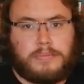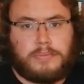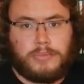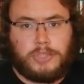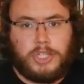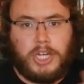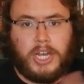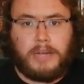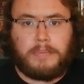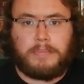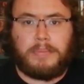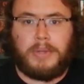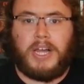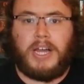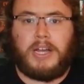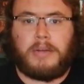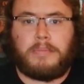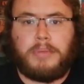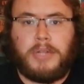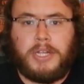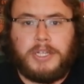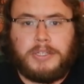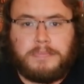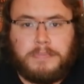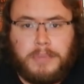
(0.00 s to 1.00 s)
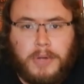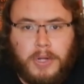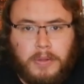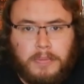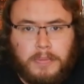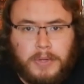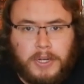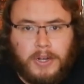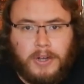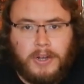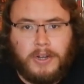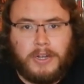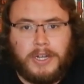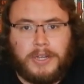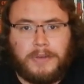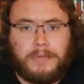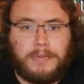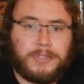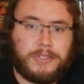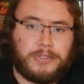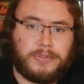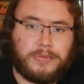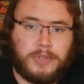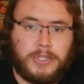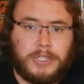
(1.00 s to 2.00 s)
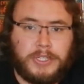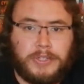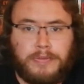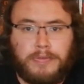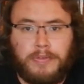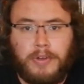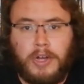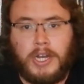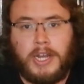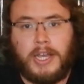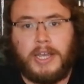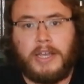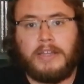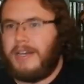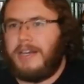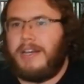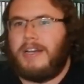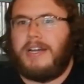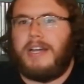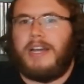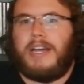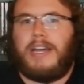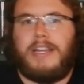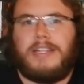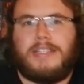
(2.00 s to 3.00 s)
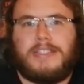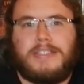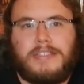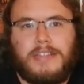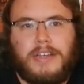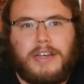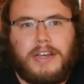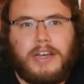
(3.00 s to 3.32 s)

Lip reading: Jack Black plays Paul McCartney, which is really funny. It's